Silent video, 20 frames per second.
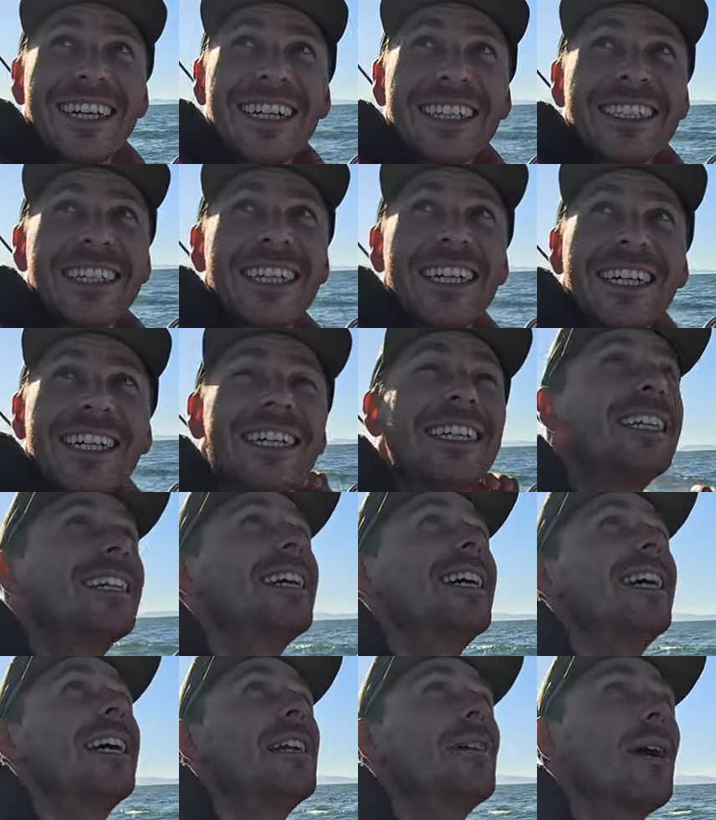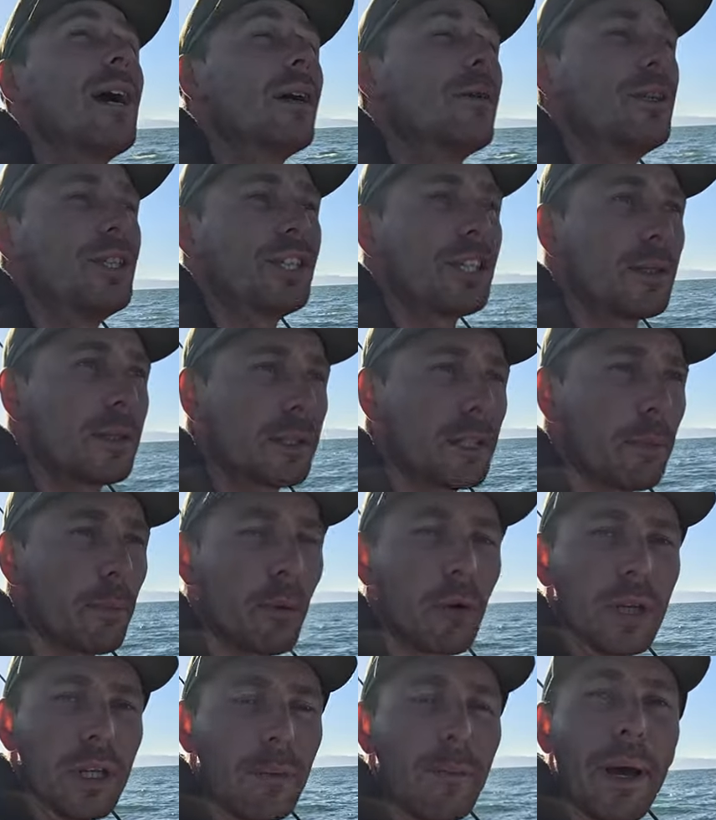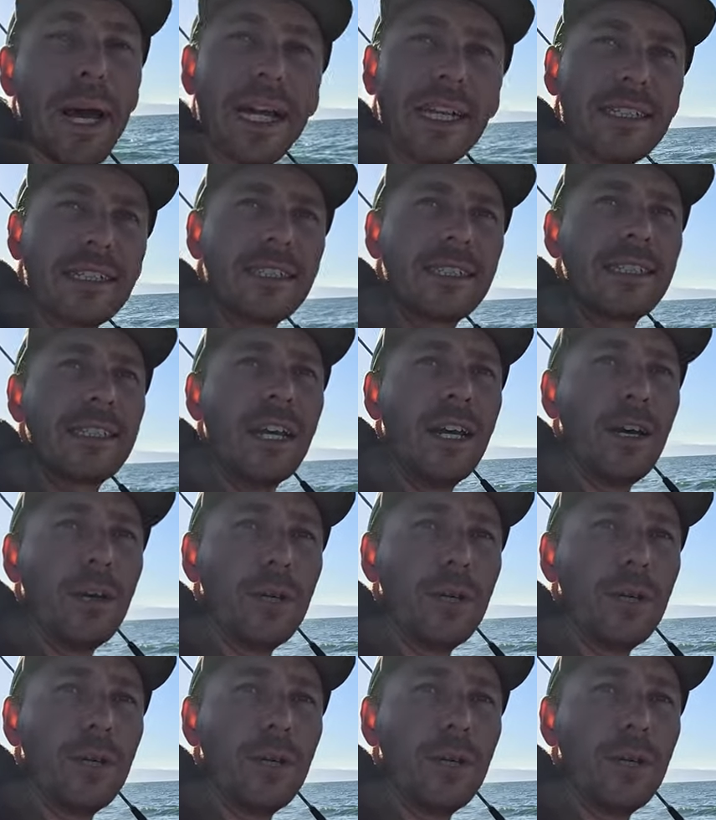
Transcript: gotcha. Anyway, we just deployed the baits.